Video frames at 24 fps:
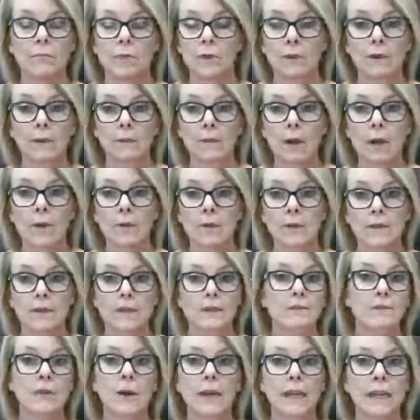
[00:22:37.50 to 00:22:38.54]
doing
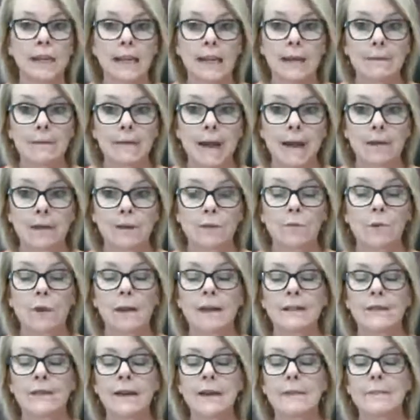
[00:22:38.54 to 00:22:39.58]
posts, writing emails,
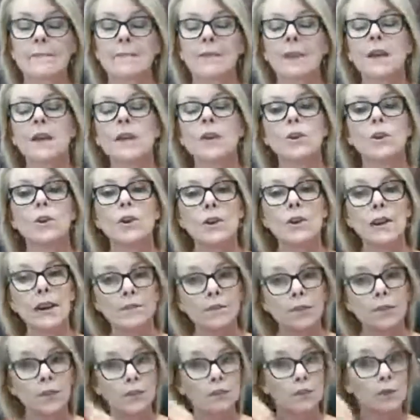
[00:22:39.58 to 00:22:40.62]
whatever. You don't
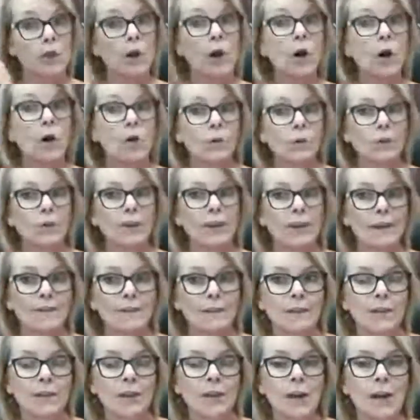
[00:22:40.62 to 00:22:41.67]
have to use the whole lot
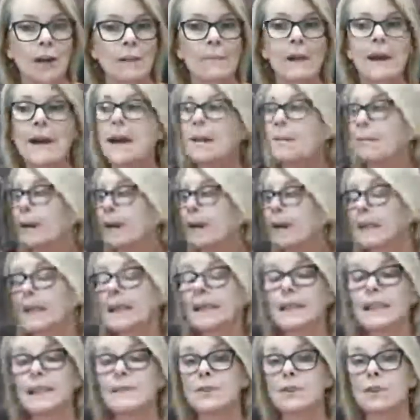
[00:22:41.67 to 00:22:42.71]
every time, but
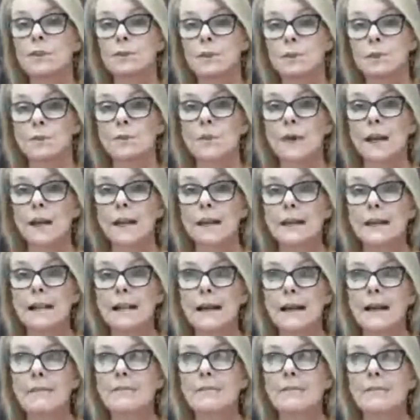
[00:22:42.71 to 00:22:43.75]
that gives you as well
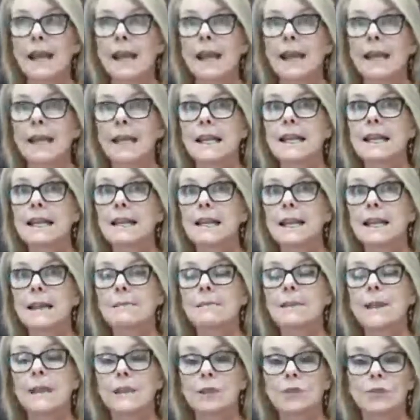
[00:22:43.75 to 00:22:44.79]
a clear
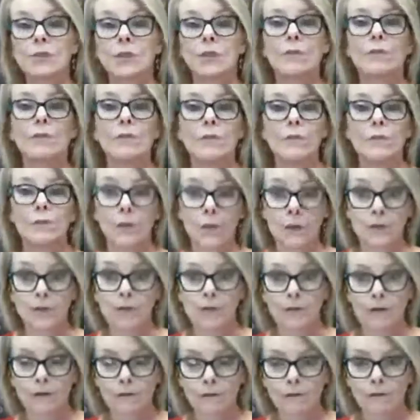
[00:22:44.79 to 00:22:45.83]
picture for
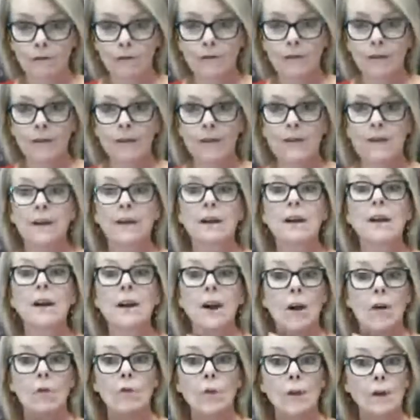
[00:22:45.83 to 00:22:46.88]
yourself
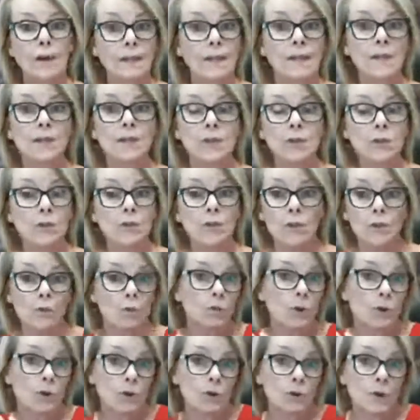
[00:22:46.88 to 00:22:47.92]
of what it is you do,
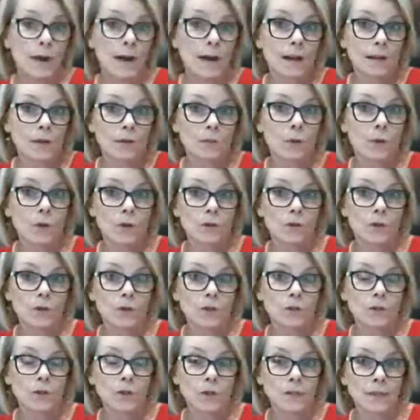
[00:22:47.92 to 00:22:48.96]
what your
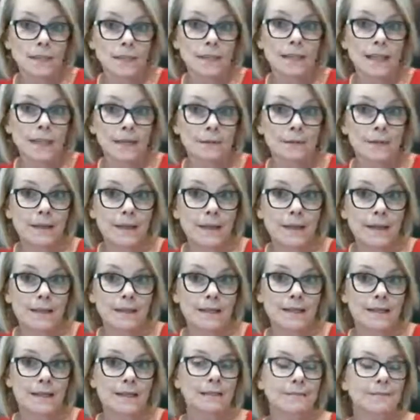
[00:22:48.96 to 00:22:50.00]
solution statement
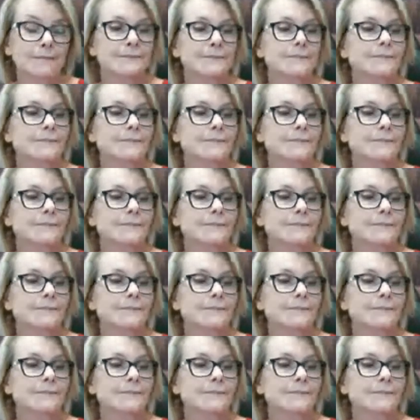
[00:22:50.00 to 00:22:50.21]
is.